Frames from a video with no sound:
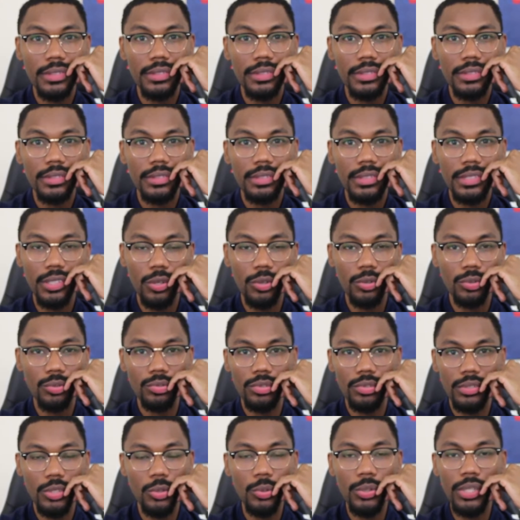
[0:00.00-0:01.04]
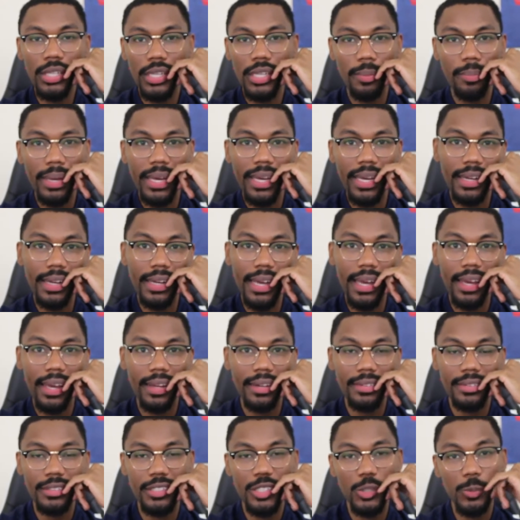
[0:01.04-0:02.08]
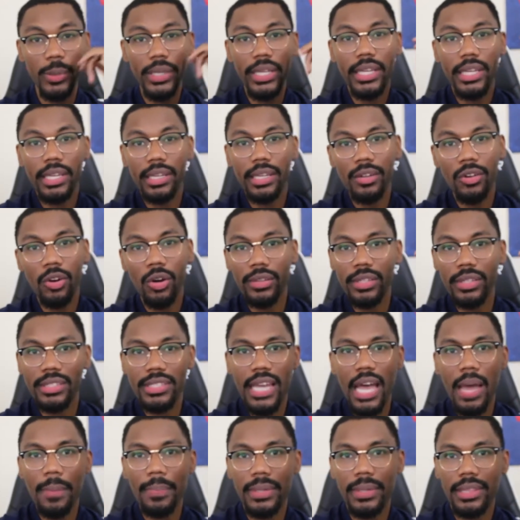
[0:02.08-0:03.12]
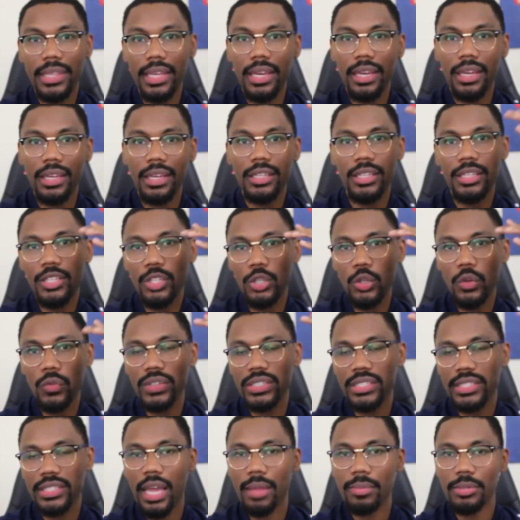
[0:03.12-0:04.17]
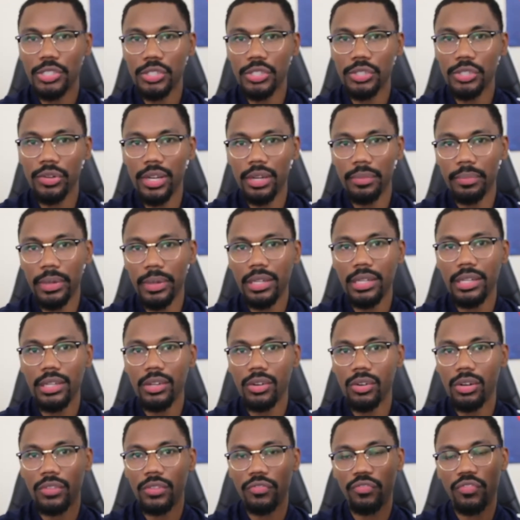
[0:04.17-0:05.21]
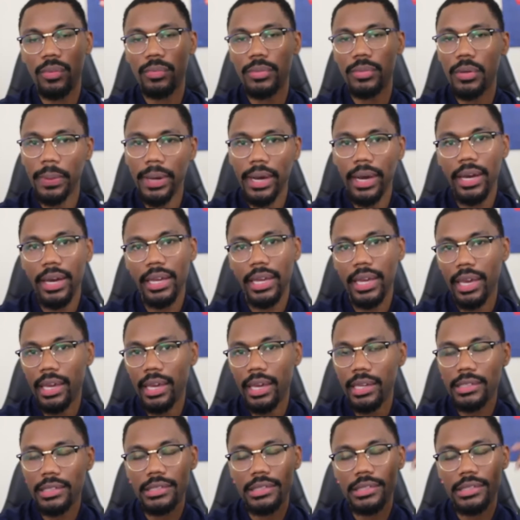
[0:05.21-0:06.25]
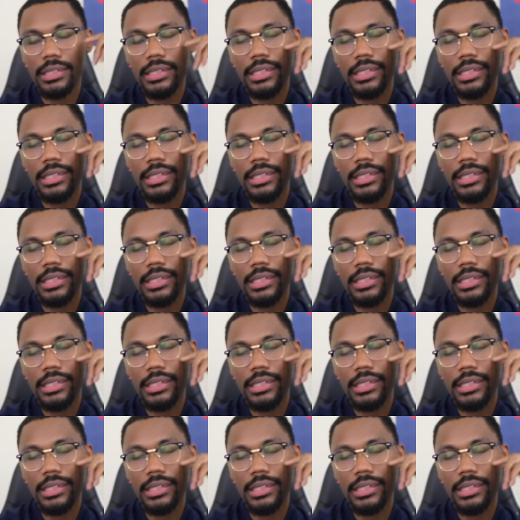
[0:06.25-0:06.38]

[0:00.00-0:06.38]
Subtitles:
So you can command that speaking on the topic that you've established your credibility on from your podcast.